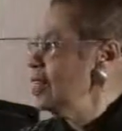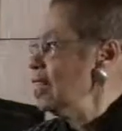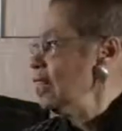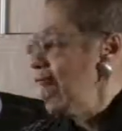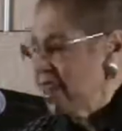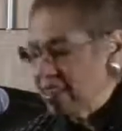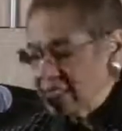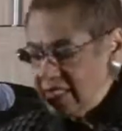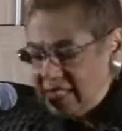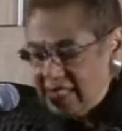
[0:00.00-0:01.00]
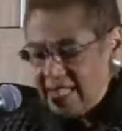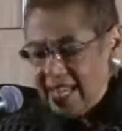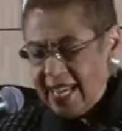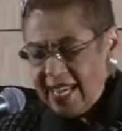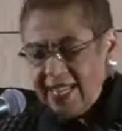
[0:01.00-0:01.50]
declare
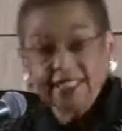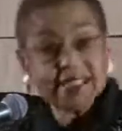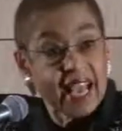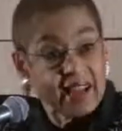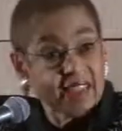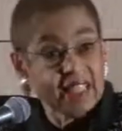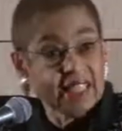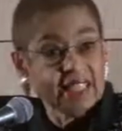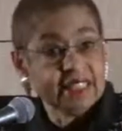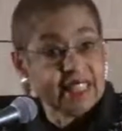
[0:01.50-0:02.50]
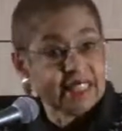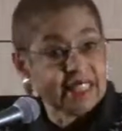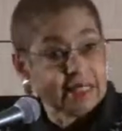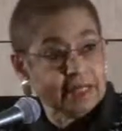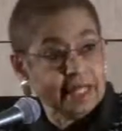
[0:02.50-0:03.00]
today, Saturday,
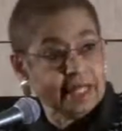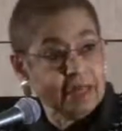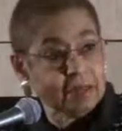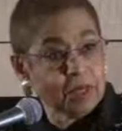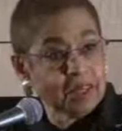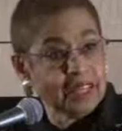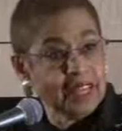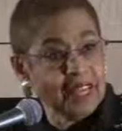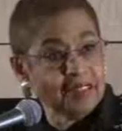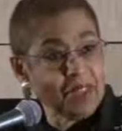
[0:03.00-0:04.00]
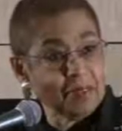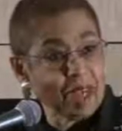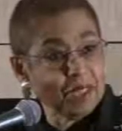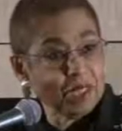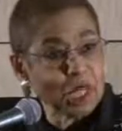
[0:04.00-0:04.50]
December the 10th,
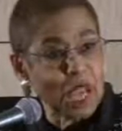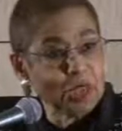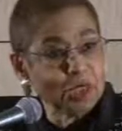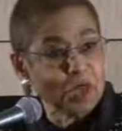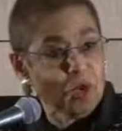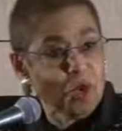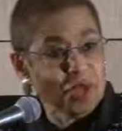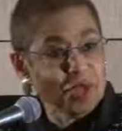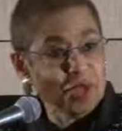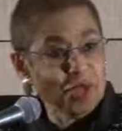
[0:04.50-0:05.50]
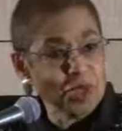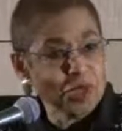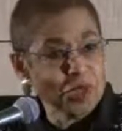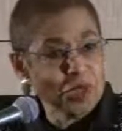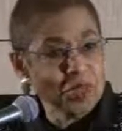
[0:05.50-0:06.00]
not, i don't know whether
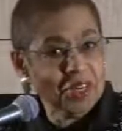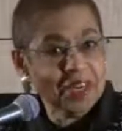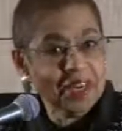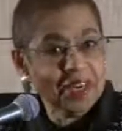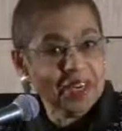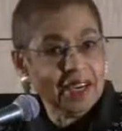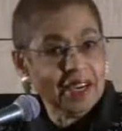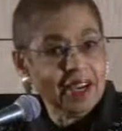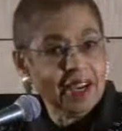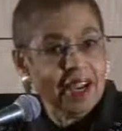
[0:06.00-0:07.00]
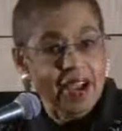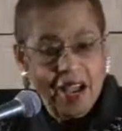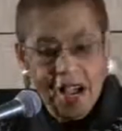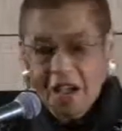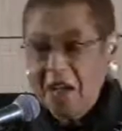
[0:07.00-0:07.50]
you,
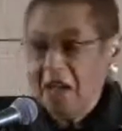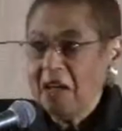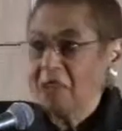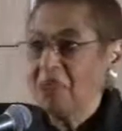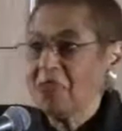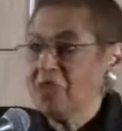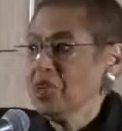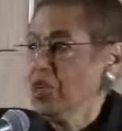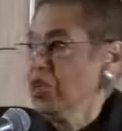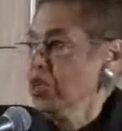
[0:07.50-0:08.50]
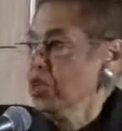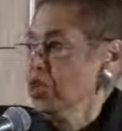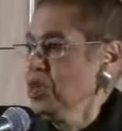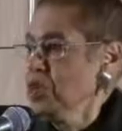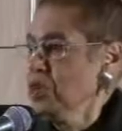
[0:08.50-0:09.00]
uh, uh, whether
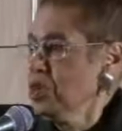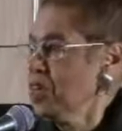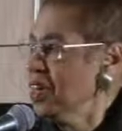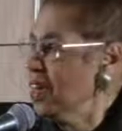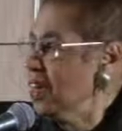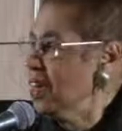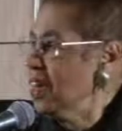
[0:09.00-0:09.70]
you